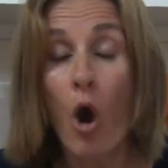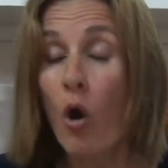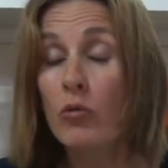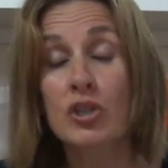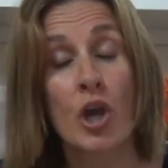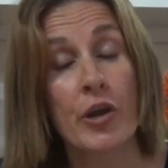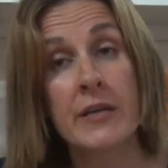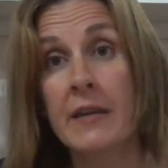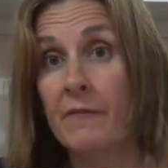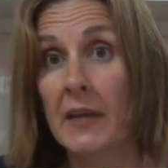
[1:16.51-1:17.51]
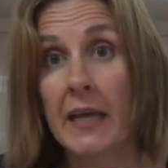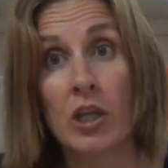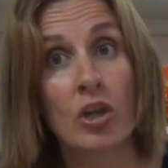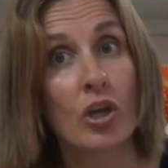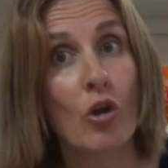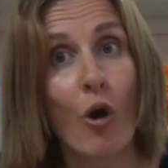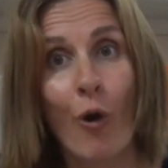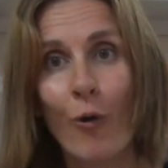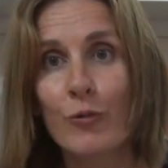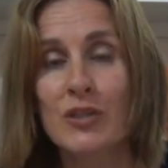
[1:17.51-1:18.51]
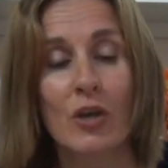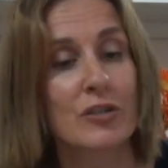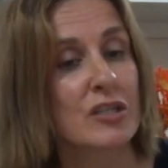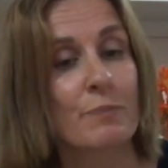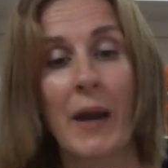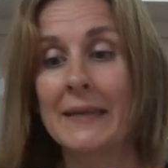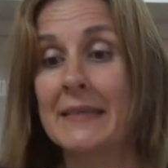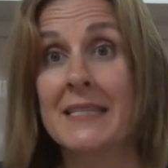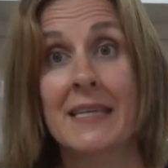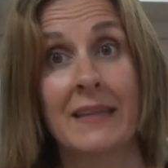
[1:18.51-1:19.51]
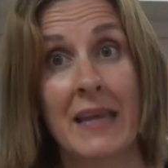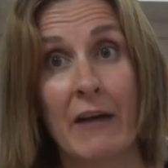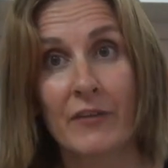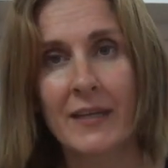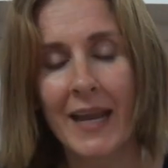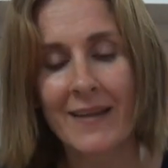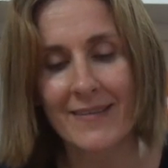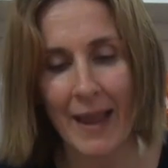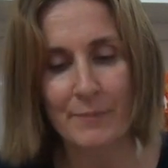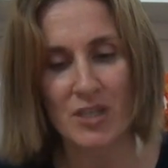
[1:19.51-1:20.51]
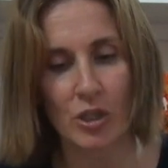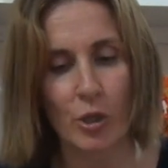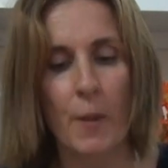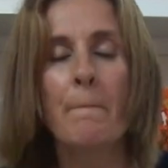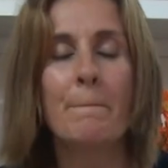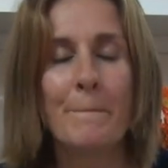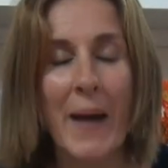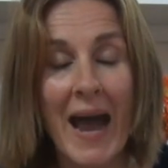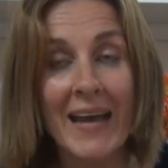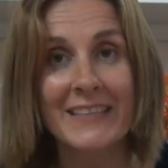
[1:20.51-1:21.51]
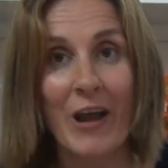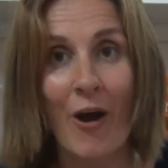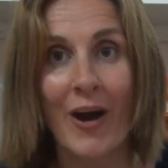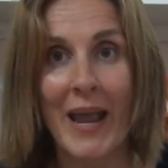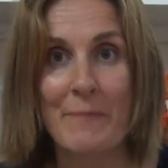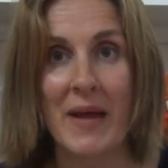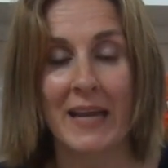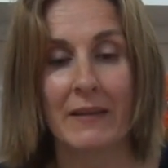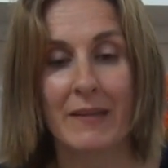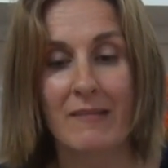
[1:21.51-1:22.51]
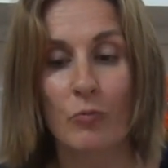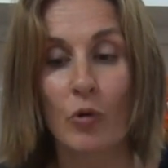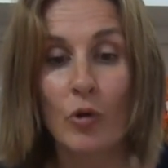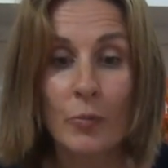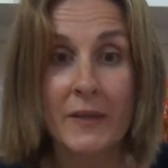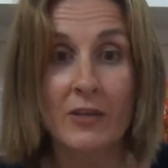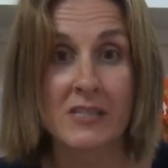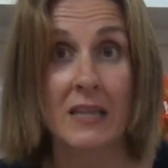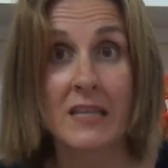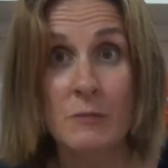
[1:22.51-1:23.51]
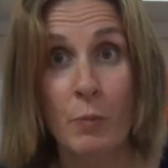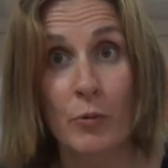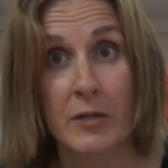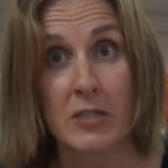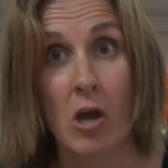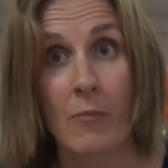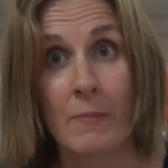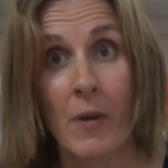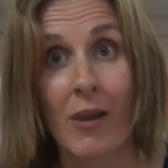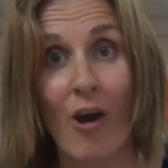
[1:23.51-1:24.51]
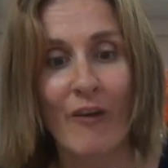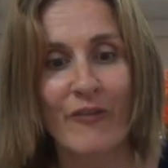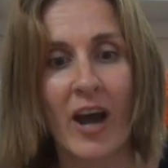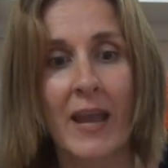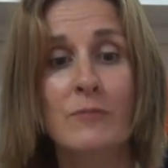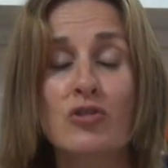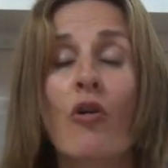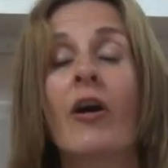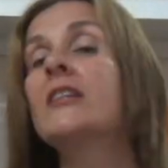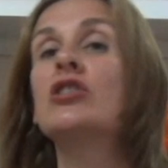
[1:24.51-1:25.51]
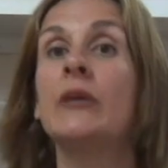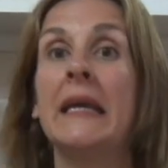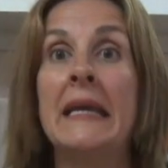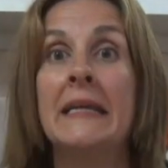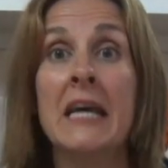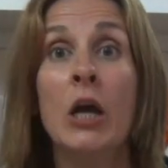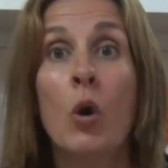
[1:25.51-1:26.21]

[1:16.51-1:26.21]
Alternatively, you can also just bake this in the oven. It's up to you. But I am making this raw because at this point in time in my life, I am trying to eat